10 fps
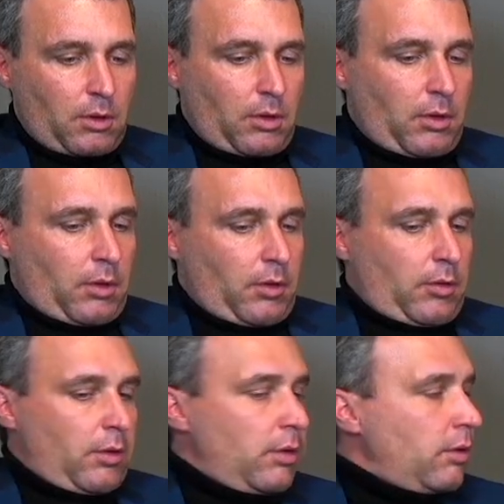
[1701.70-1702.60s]

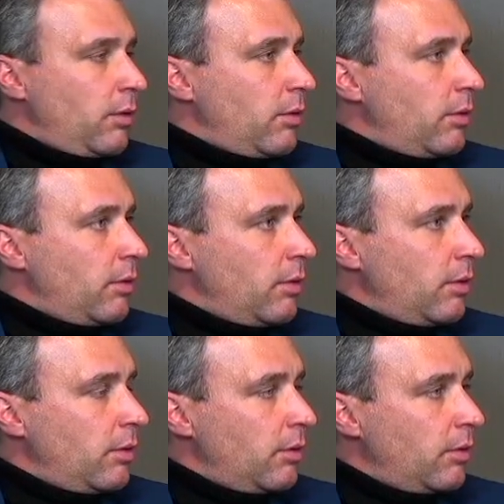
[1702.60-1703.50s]

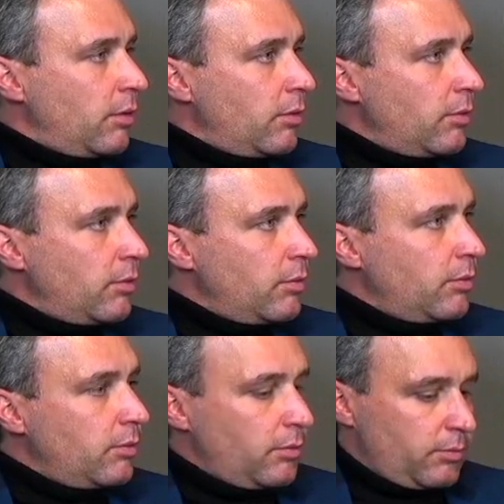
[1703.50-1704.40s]

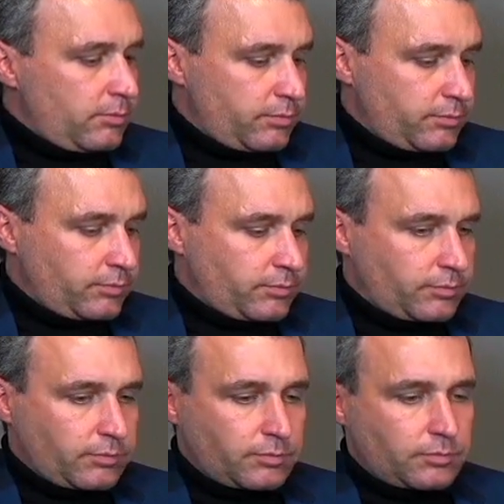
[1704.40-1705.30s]

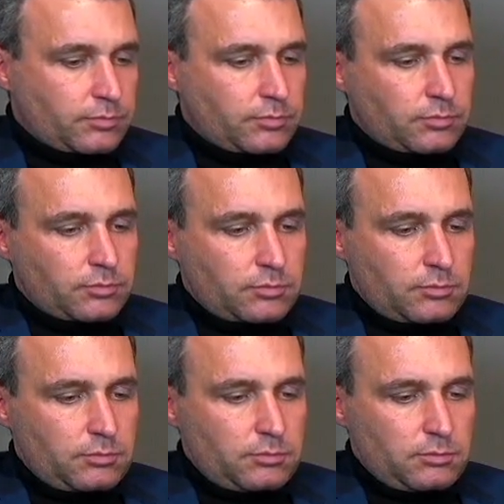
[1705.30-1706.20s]

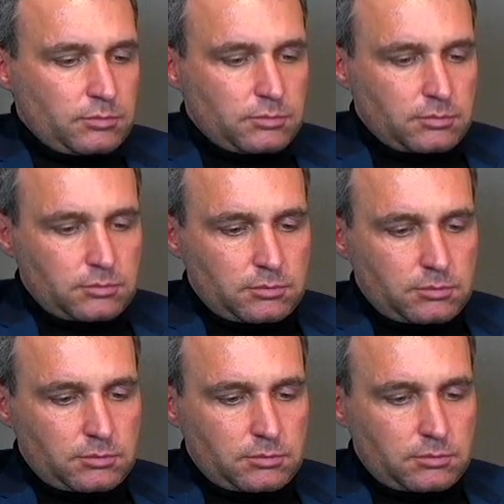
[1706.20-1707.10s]

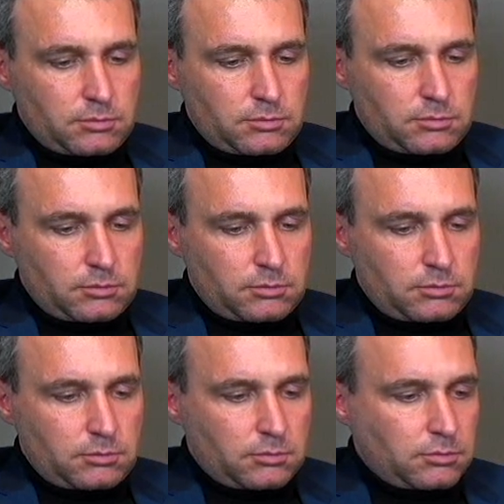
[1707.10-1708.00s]

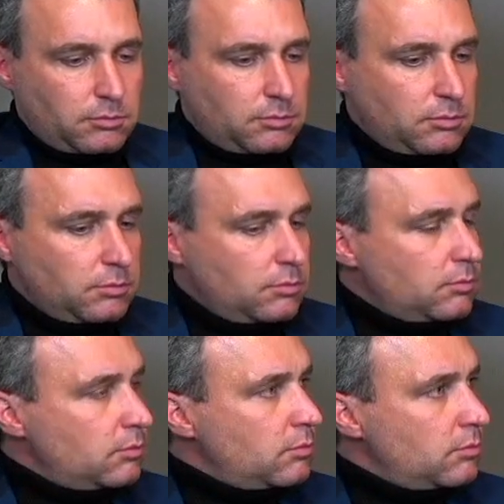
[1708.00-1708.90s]

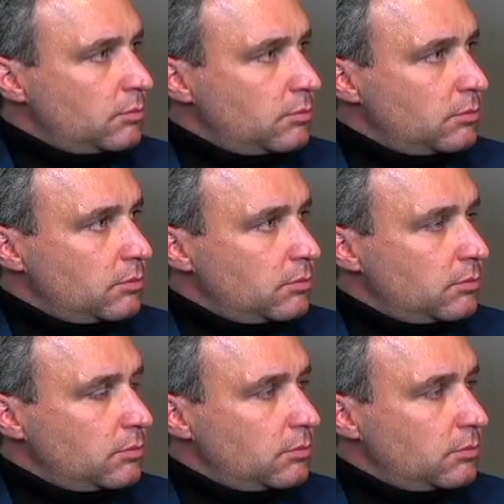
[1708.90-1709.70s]
[no speech]